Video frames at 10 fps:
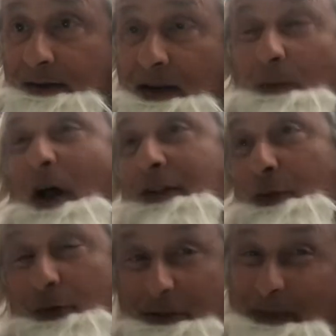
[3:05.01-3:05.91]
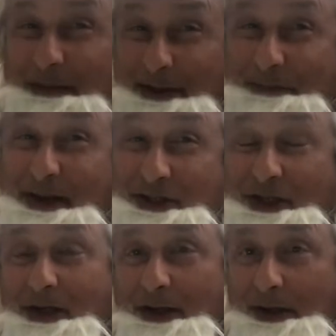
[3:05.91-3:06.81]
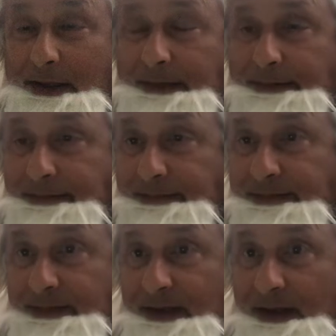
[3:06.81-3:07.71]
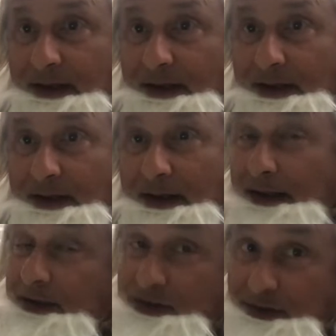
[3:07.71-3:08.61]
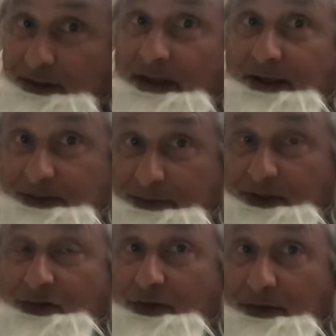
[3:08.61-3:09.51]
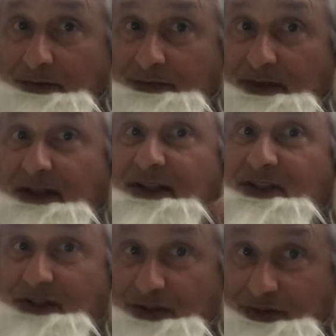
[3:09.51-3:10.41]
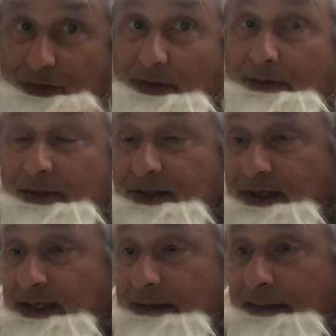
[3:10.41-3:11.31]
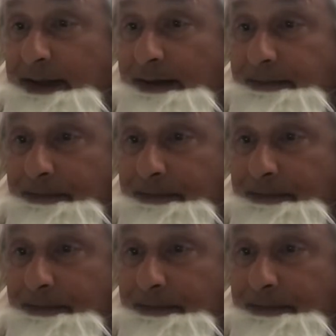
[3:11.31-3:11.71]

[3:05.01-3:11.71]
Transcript: Anyway, I thought it may be a magic kite. And it turned out to be true. And this is the story I'm going to tell you about.